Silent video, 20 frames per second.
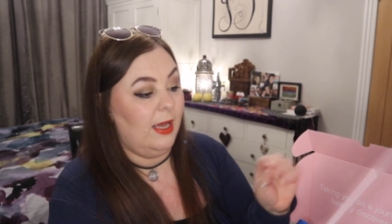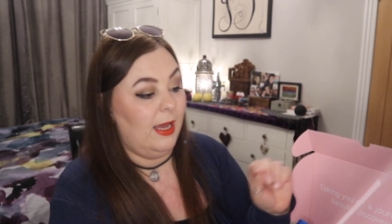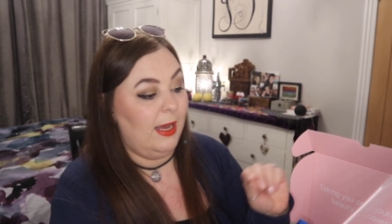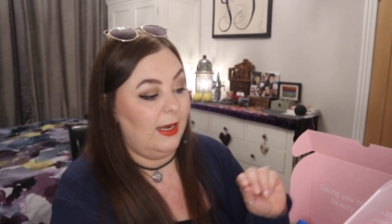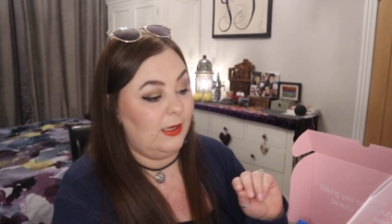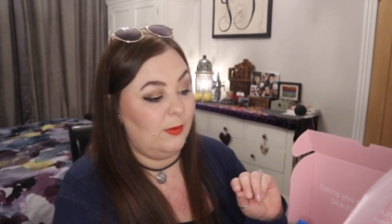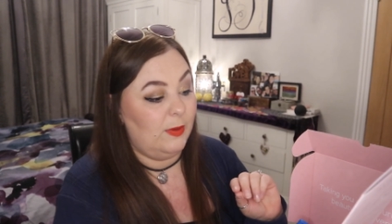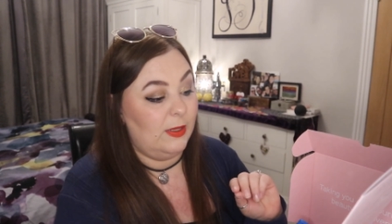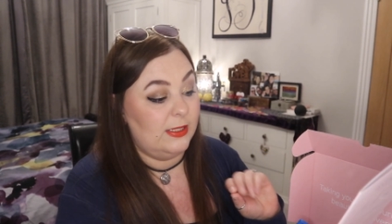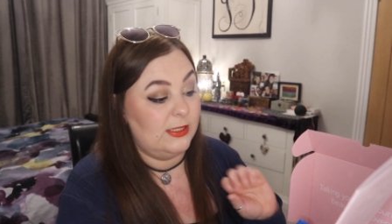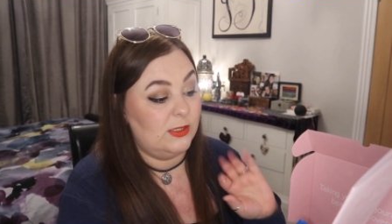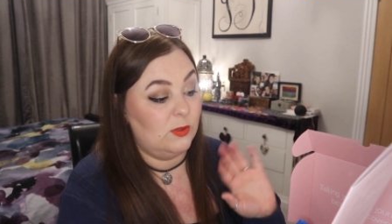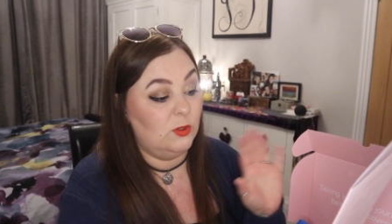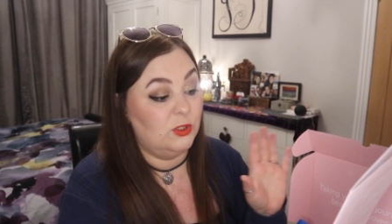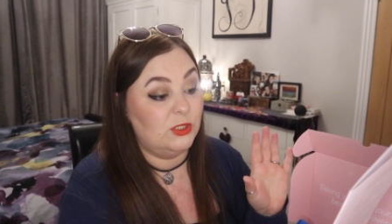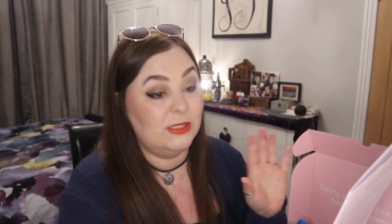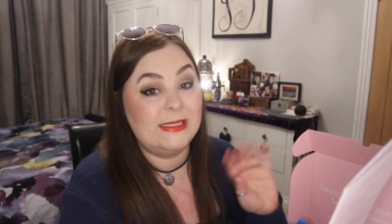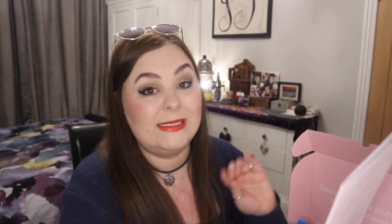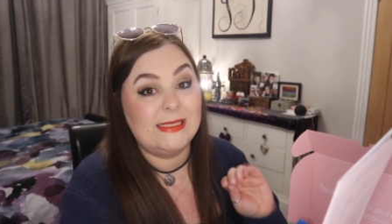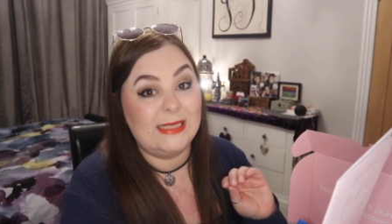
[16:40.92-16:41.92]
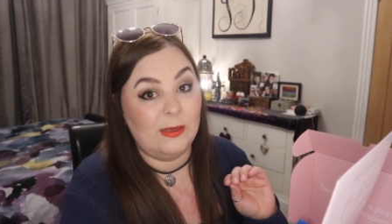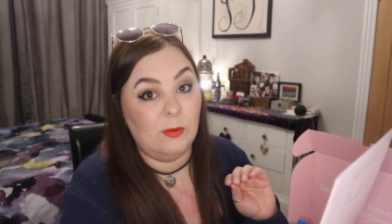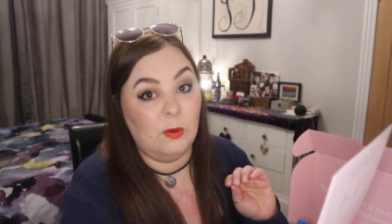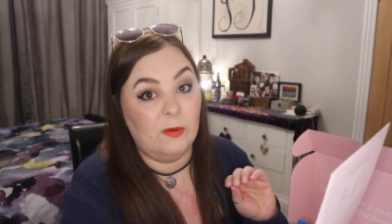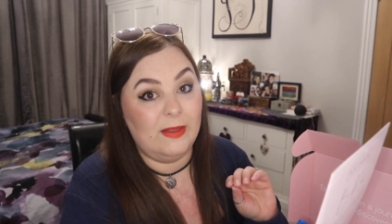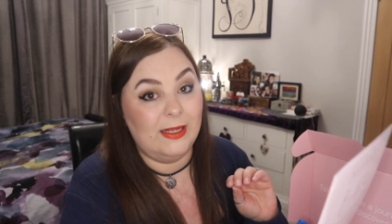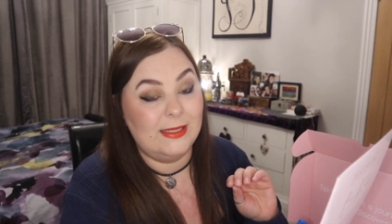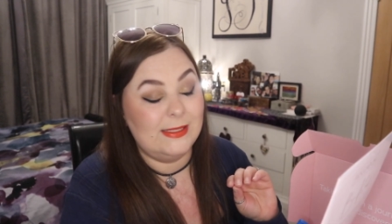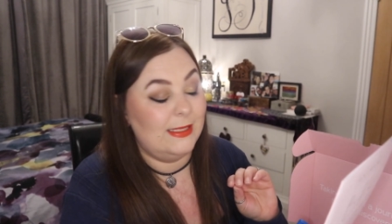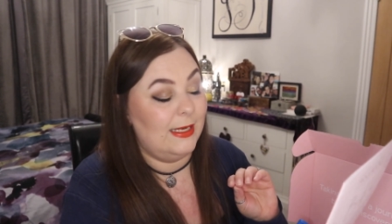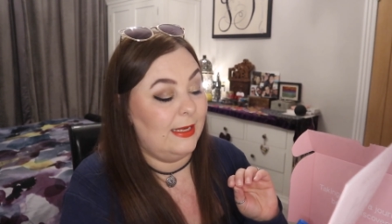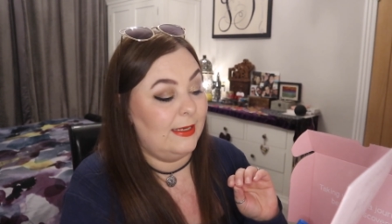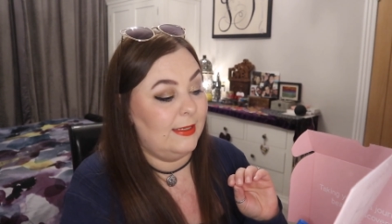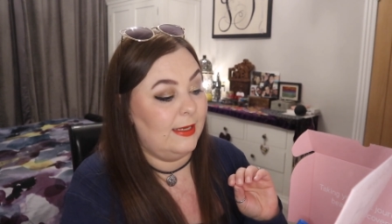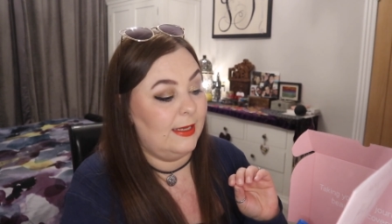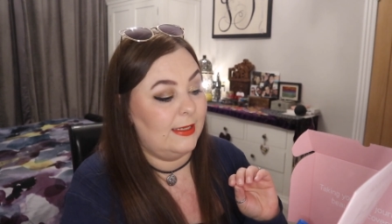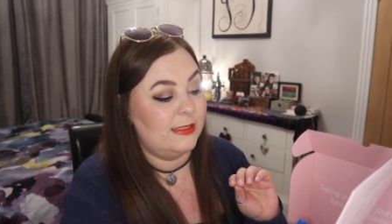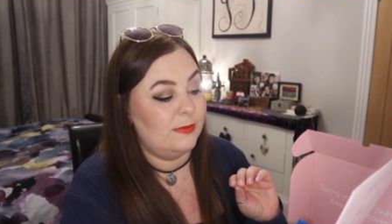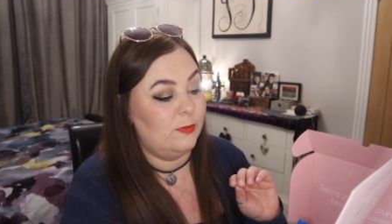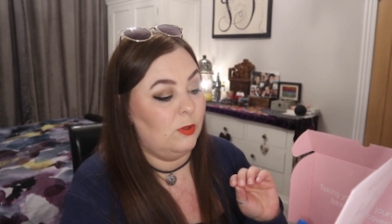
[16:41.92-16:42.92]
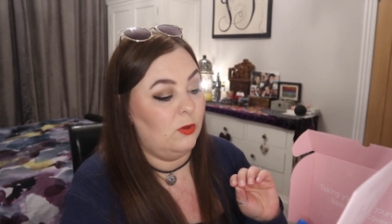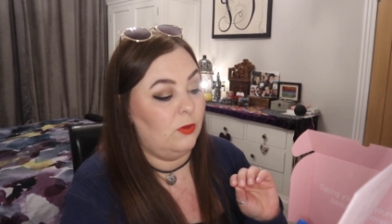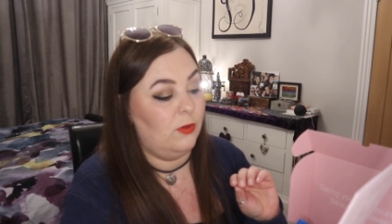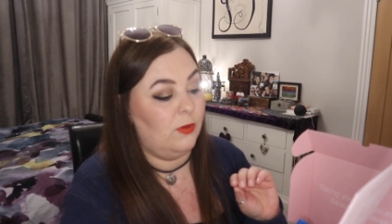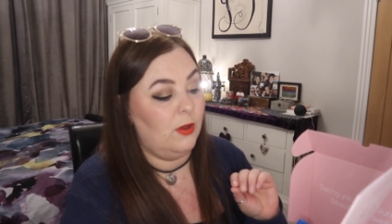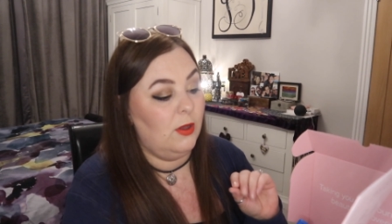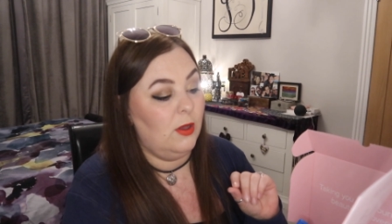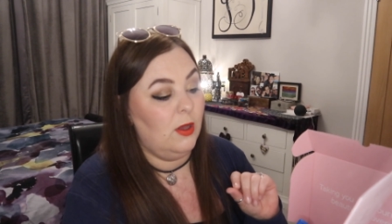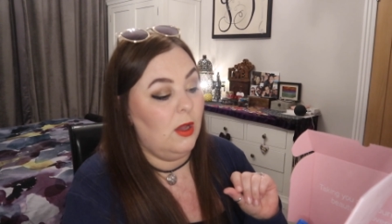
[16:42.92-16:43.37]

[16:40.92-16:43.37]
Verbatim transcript: anyway so we'll just see what that's like next month